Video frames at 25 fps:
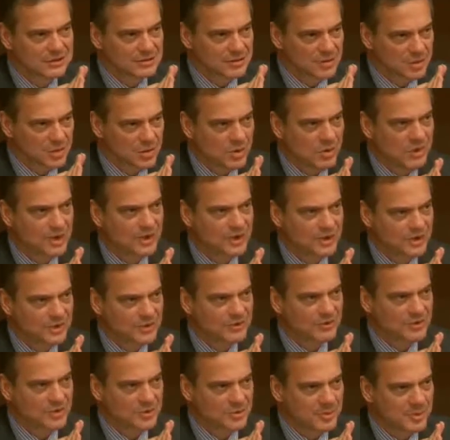grow in a
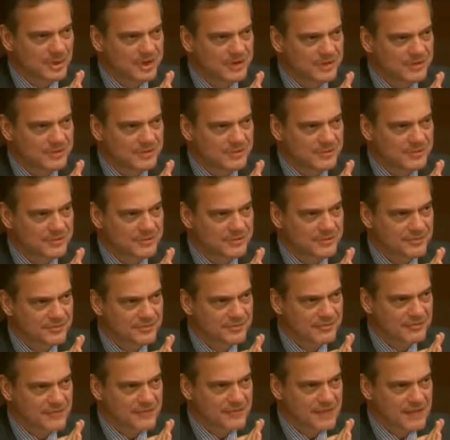different pace,
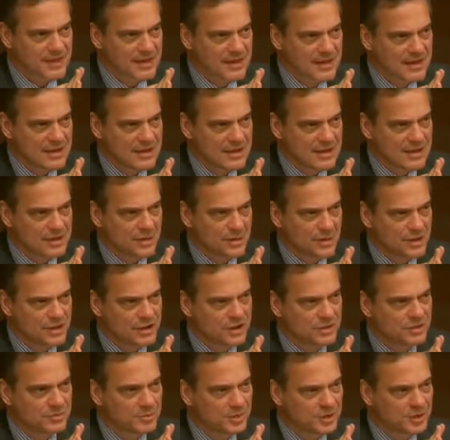which
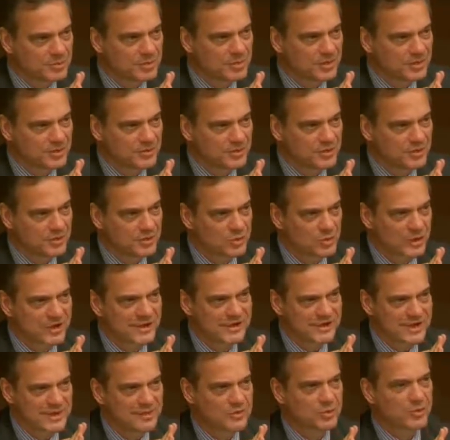is much more difficult to
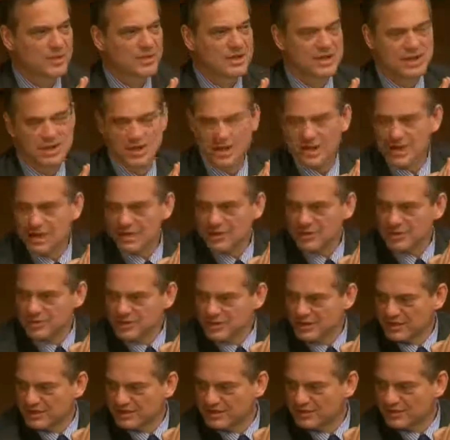accept within a
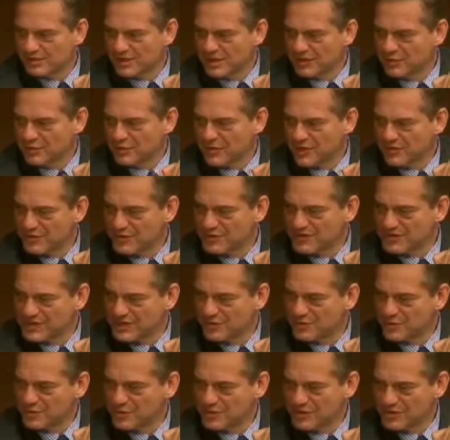country if you have the
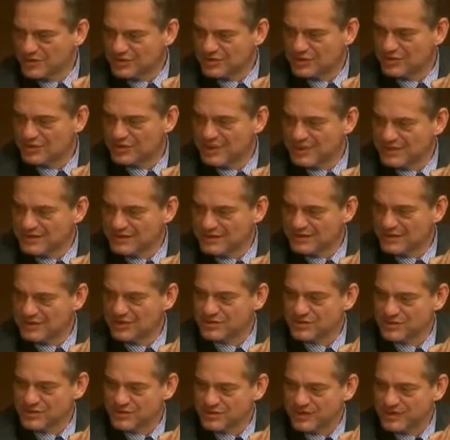same union. So that's
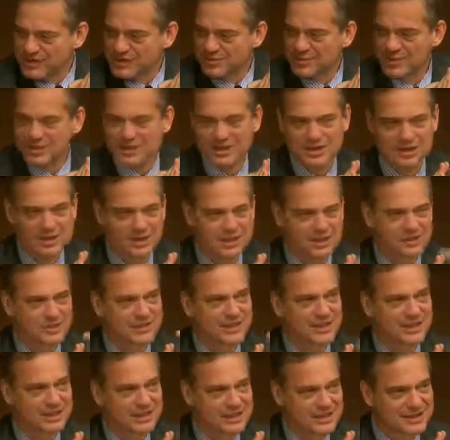not sustainable in a country
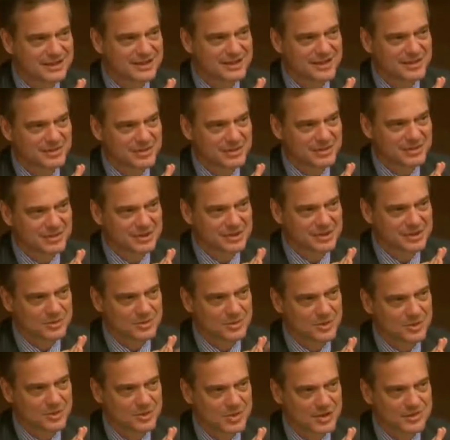like Italy, maybe,
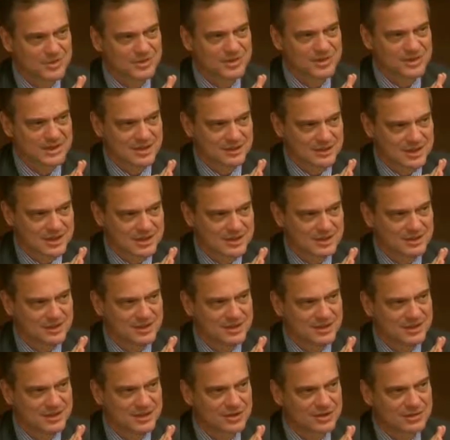where you have systematic
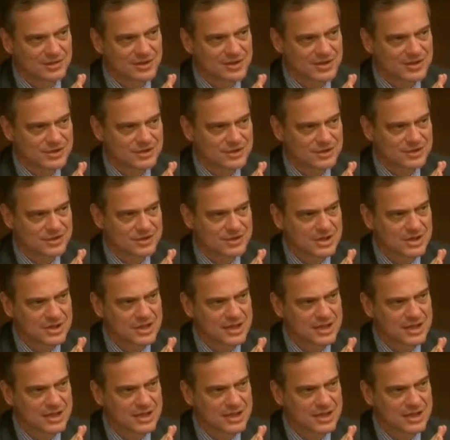fiscal transfers.